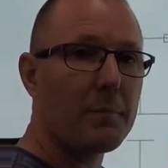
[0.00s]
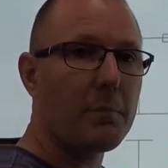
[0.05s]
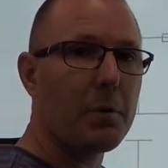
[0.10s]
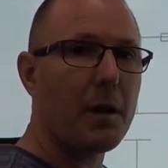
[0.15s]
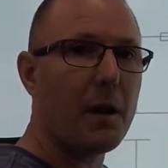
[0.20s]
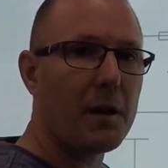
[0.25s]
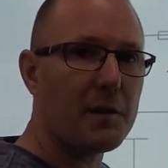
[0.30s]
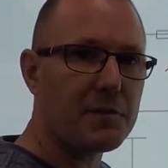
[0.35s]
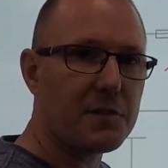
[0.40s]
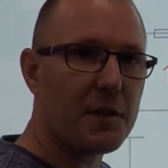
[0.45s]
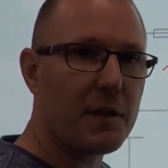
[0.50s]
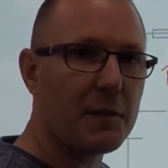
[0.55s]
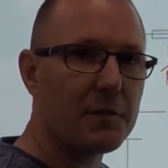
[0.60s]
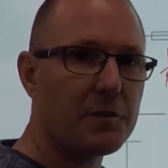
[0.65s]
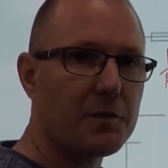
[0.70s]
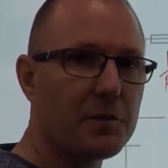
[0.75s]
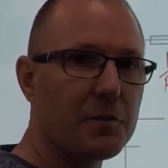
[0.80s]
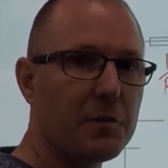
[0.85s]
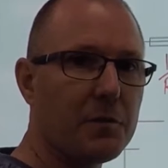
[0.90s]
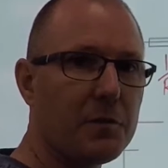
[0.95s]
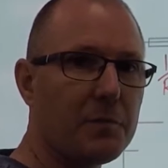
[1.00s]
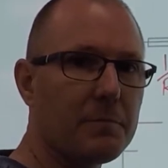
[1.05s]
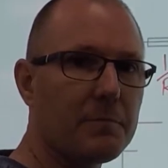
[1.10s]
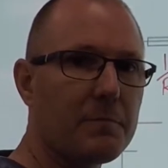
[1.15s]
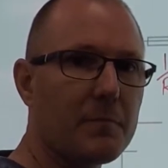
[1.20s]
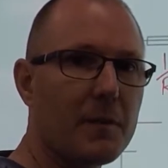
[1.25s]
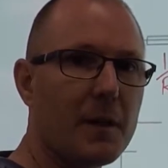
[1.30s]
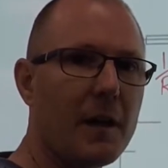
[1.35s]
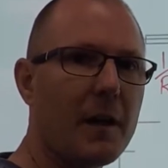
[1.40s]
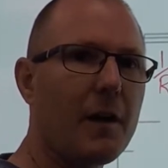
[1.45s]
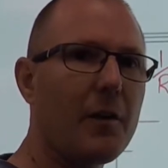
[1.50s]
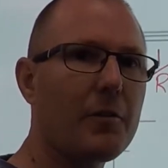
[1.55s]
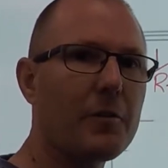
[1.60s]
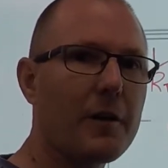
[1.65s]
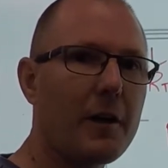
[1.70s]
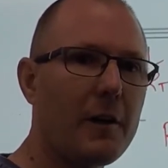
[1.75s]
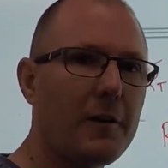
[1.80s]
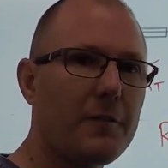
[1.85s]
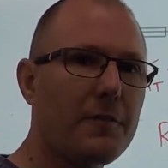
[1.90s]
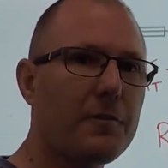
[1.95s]
plus R2. I'll go
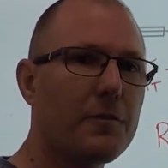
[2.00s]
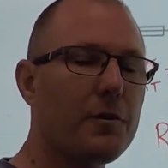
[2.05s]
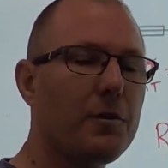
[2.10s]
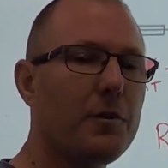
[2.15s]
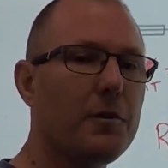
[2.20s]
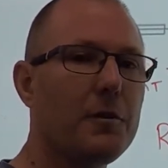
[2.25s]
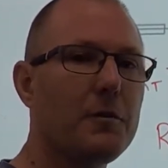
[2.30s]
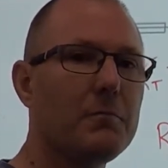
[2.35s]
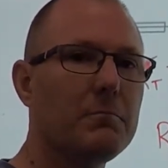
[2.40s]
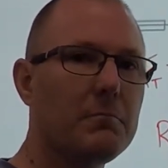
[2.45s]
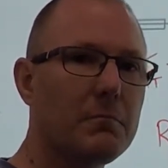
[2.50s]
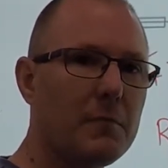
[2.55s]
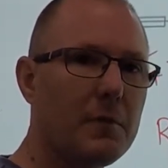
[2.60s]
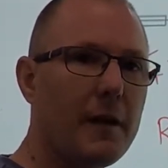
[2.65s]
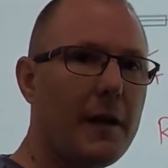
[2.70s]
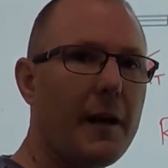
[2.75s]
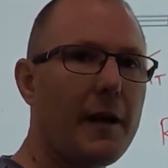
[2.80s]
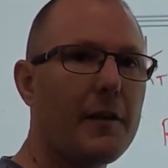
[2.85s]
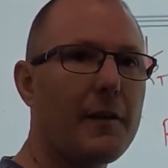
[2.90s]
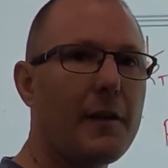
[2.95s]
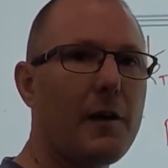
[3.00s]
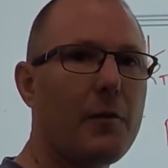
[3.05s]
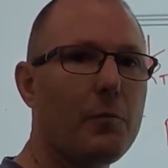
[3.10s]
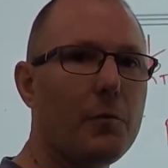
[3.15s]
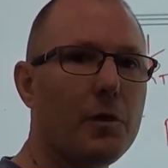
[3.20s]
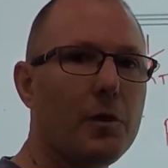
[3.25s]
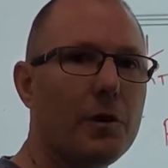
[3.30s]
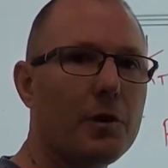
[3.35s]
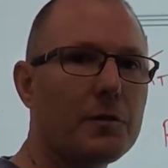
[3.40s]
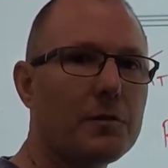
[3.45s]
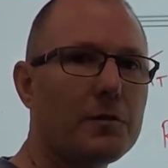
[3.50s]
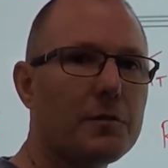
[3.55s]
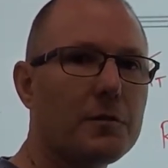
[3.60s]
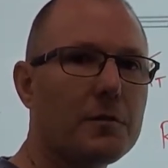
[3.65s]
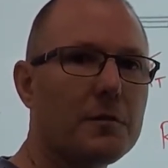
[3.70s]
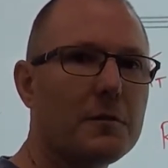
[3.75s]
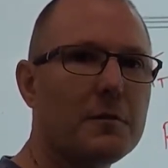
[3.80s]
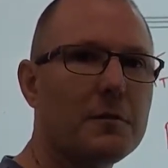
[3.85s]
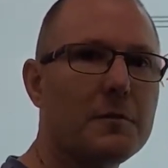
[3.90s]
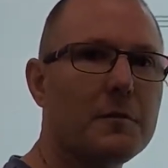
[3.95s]
through how that works.
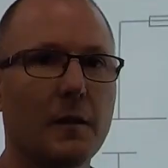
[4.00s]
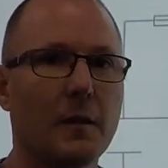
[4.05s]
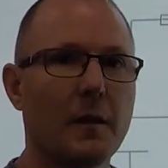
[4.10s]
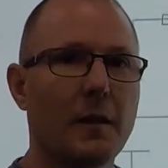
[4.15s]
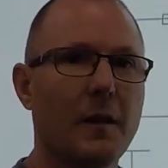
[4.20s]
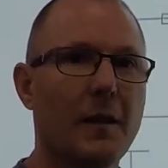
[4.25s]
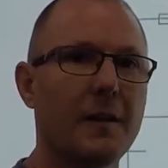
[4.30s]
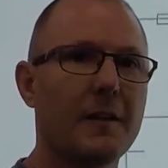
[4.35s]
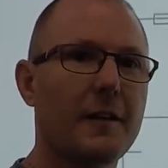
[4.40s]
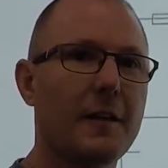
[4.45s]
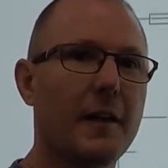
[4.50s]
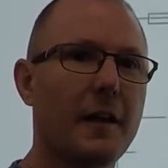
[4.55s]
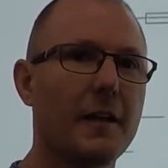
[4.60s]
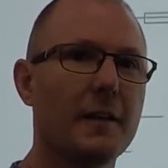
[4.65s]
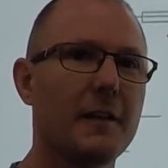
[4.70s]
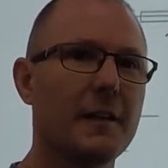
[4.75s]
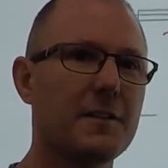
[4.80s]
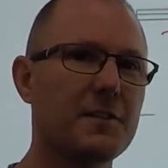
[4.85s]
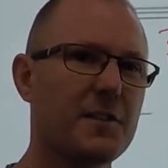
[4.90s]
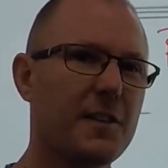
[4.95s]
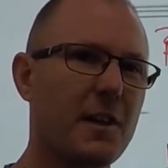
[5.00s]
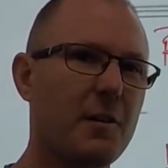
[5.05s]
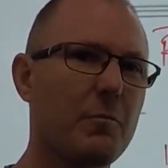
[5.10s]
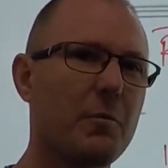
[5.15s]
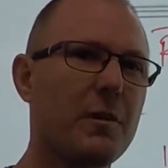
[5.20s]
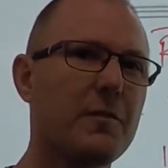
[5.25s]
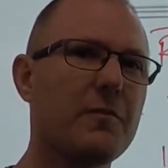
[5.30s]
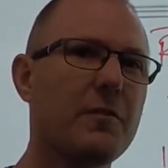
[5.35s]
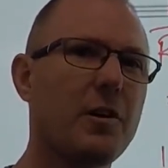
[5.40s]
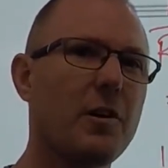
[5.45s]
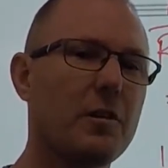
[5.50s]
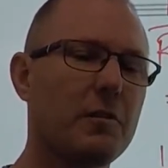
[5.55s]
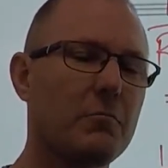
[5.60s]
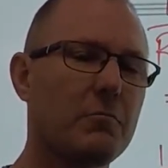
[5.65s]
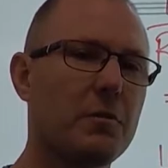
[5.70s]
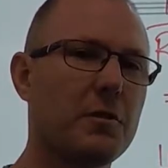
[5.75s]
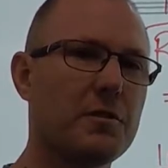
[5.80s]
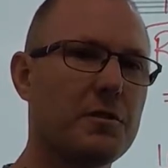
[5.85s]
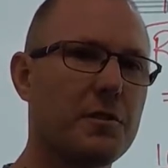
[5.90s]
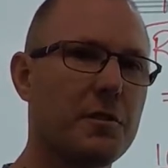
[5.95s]
Okay, let's say we've got
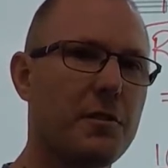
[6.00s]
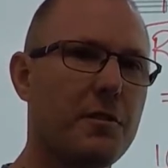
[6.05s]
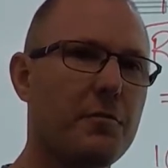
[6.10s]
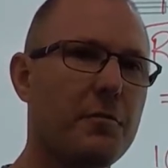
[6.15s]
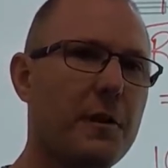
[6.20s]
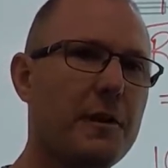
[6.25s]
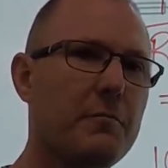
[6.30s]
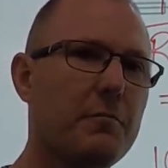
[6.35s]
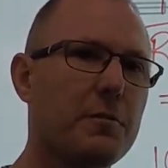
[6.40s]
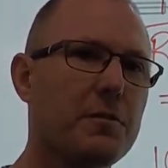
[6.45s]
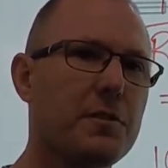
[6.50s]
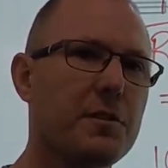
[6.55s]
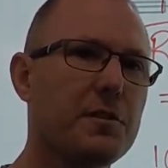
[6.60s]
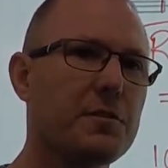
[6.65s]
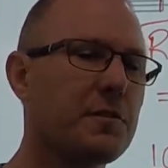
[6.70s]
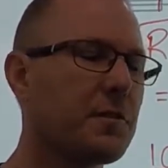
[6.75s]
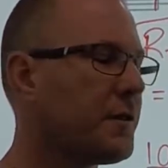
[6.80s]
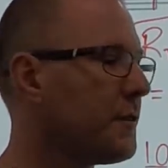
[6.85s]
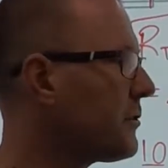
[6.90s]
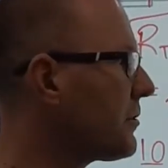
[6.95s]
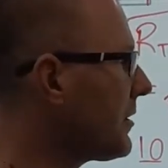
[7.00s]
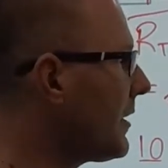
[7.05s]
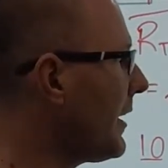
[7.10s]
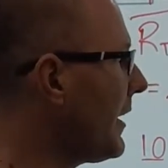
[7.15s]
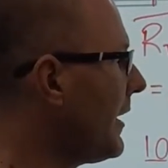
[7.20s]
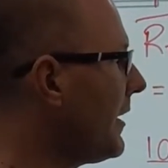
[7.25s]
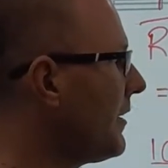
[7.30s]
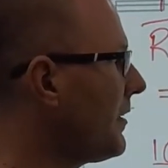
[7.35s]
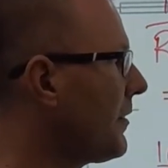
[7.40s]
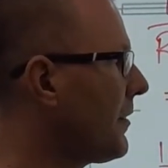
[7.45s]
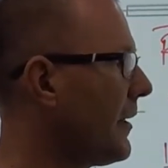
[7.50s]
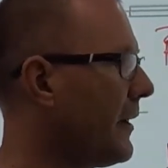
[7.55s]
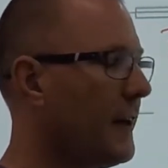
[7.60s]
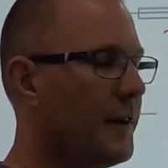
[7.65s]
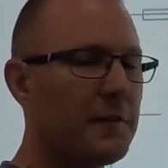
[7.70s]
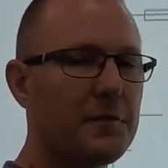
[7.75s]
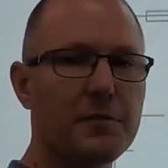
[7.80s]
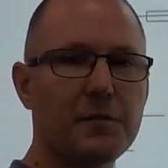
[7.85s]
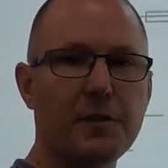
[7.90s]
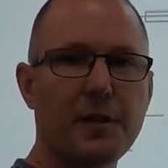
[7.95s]
three resistors and they're
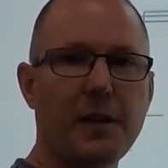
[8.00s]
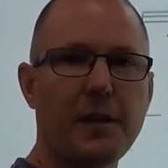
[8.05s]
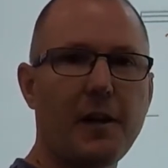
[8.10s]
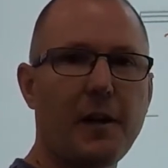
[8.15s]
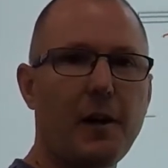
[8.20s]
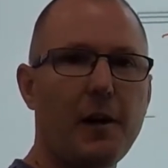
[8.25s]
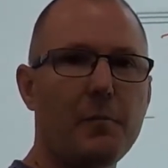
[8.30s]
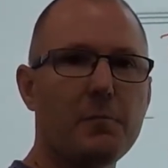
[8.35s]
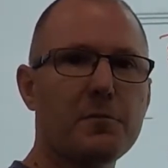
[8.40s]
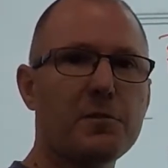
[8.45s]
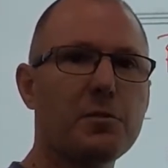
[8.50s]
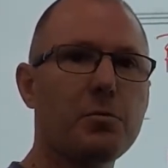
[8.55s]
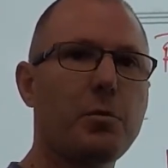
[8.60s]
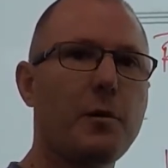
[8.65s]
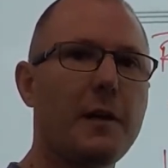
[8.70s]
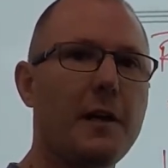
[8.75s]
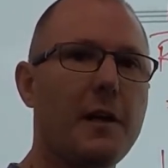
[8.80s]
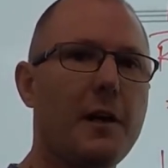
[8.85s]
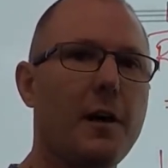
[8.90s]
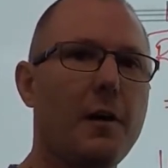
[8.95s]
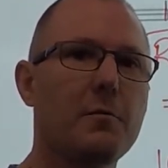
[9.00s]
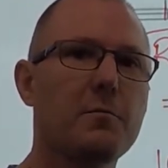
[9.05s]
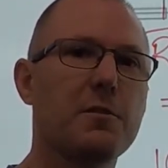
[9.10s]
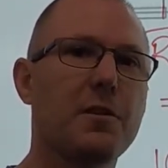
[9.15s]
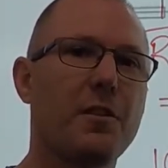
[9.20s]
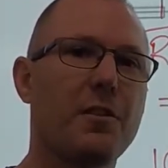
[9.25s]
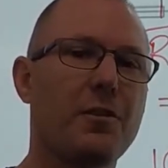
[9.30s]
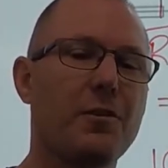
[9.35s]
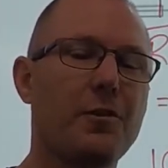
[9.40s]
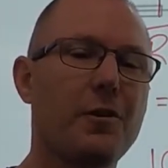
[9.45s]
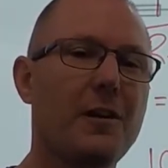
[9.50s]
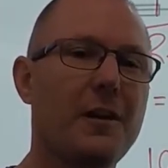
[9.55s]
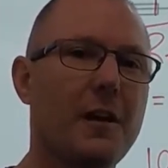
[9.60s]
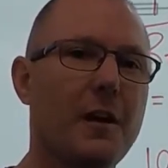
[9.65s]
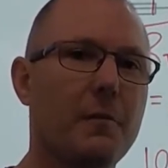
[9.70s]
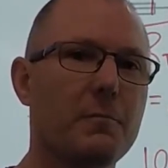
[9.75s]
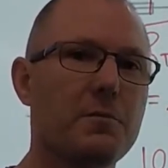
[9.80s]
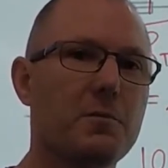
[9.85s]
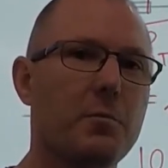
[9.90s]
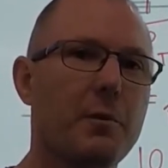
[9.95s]
10 ohms, 20 ohms and 30
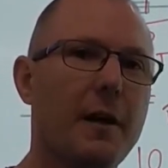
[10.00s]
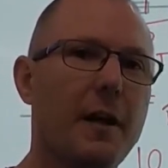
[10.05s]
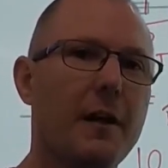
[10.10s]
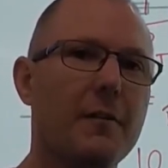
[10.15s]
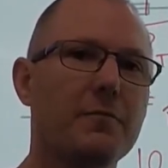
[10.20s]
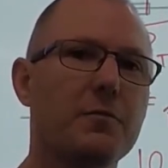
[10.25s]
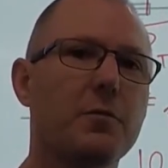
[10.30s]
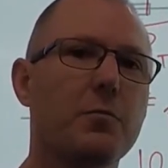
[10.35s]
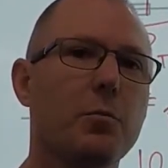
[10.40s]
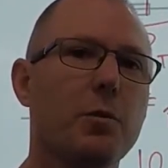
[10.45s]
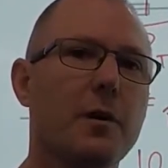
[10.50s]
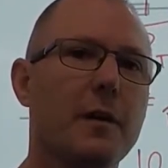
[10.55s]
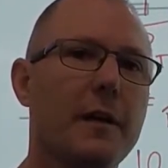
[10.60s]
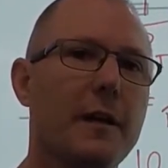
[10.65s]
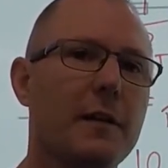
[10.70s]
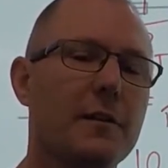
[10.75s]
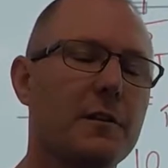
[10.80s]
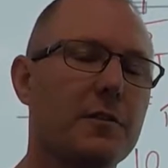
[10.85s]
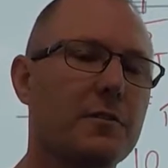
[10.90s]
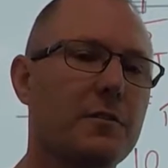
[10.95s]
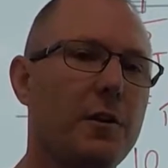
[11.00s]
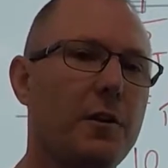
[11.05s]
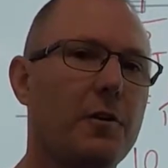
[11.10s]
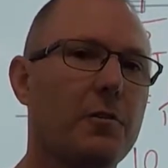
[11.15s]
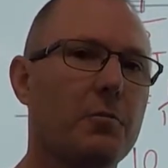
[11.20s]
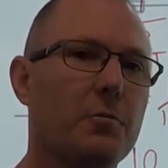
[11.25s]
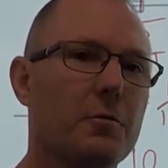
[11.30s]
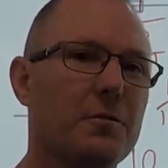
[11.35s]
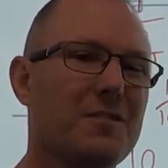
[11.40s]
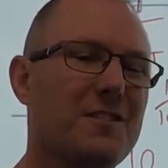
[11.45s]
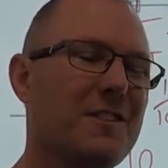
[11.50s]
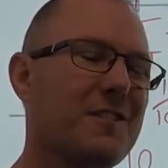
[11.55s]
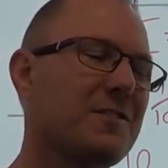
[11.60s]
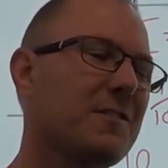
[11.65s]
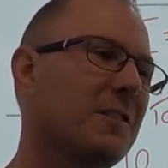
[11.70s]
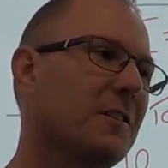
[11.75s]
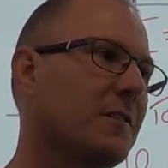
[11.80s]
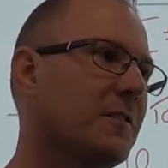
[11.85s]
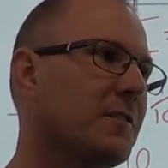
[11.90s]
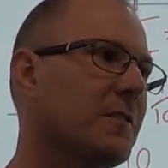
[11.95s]
ohms, and we have to work out the total
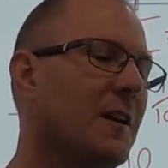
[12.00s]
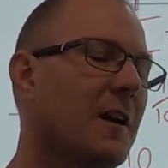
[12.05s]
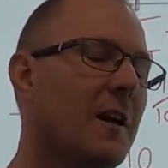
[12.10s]
resistance.